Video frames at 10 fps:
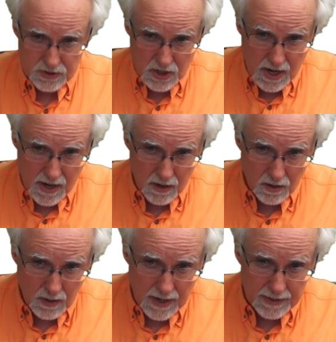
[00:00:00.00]

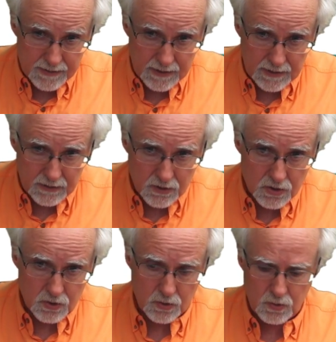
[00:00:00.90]
Now I need
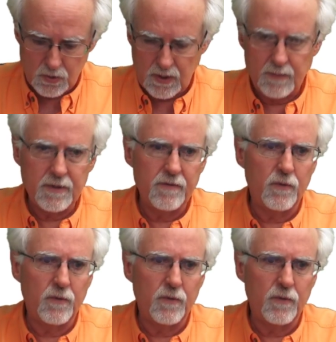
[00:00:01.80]
to come to the